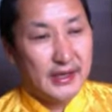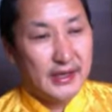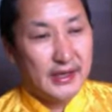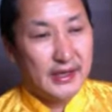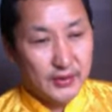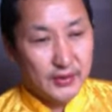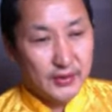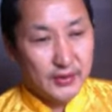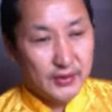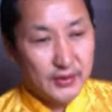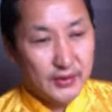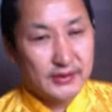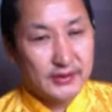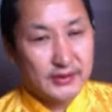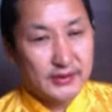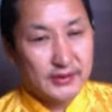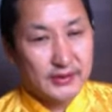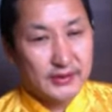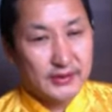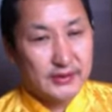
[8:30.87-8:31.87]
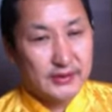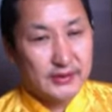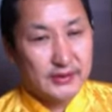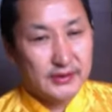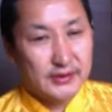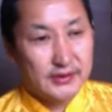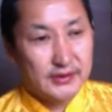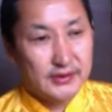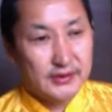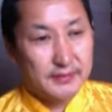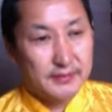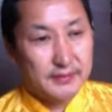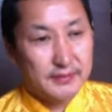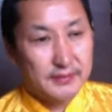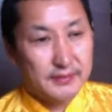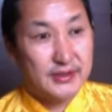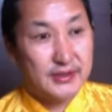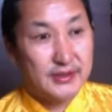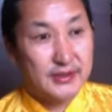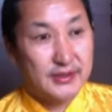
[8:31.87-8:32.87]
and so on.
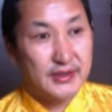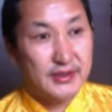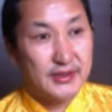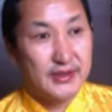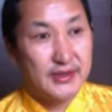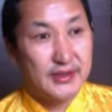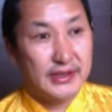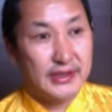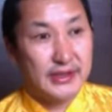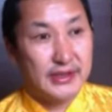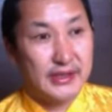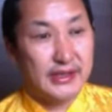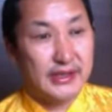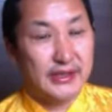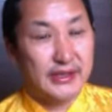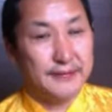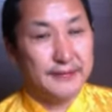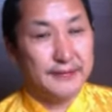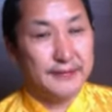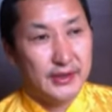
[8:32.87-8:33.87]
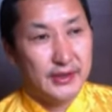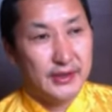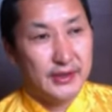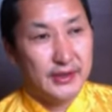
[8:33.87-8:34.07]
But if